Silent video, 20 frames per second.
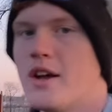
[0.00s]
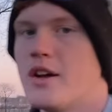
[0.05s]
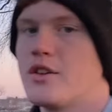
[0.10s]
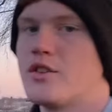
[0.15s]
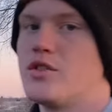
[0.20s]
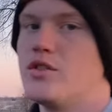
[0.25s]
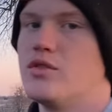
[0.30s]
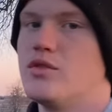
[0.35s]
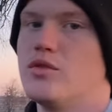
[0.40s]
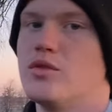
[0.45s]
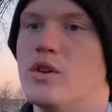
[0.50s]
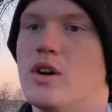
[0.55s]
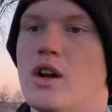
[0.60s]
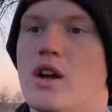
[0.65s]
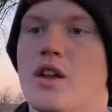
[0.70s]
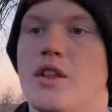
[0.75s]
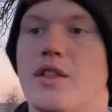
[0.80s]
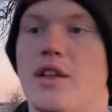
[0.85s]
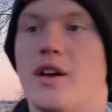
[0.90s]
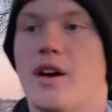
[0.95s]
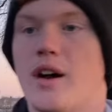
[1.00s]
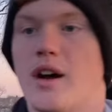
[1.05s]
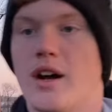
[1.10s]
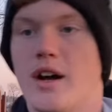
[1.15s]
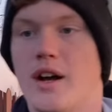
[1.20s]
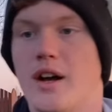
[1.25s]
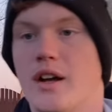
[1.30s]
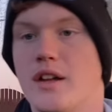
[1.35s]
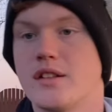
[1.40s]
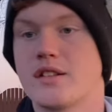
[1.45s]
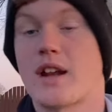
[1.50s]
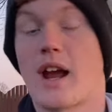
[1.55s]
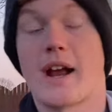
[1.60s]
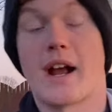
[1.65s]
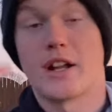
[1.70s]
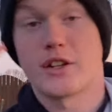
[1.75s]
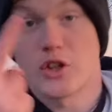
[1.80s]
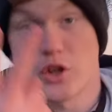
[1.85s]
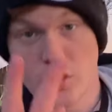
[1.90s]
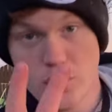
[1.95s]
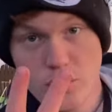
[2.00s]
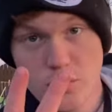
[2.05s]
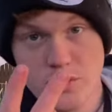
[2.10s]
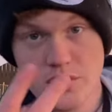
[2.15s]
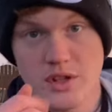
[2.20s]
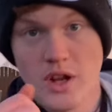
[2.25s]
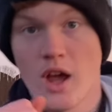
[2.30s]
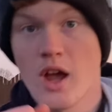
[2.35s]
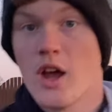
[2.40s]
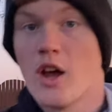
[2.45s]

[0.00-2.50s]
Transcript: to the Sky God 2s.